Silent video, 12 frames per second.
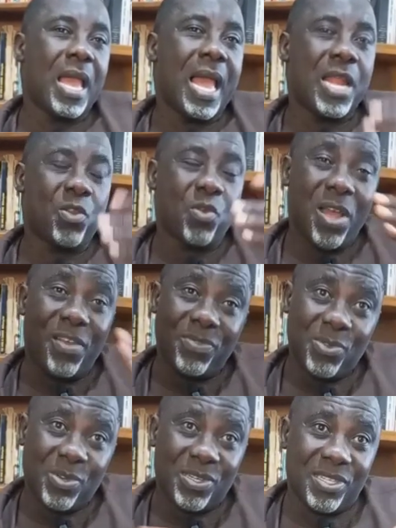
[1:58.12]
And you have
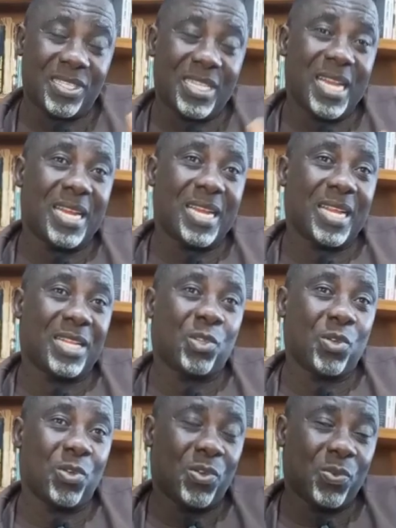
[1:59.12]
to understand
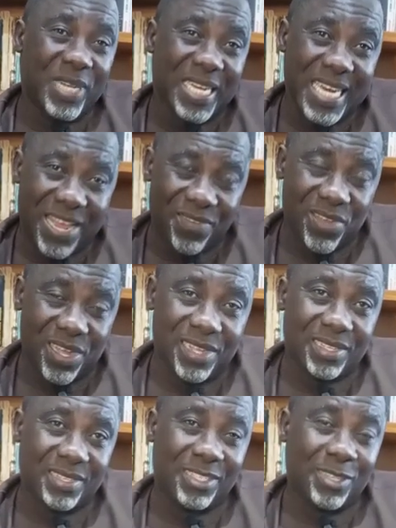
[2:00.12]
that God will never,
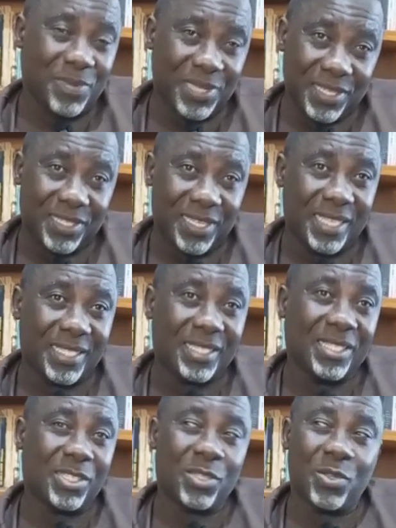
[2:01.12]
somebody says
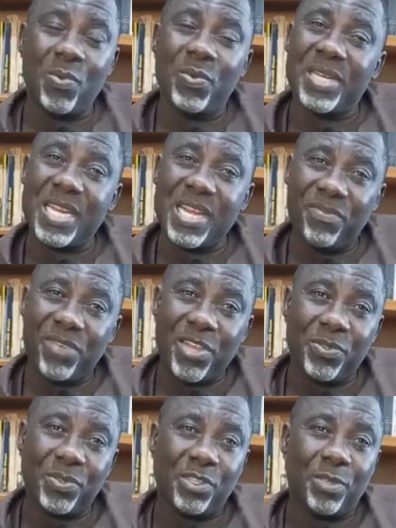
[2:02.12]
this, God will never
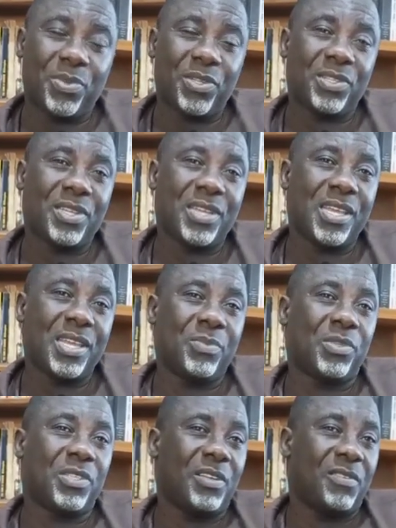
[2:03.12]
use a person he
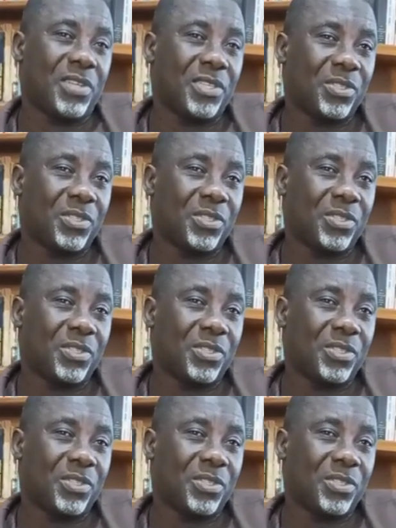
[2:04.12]
himself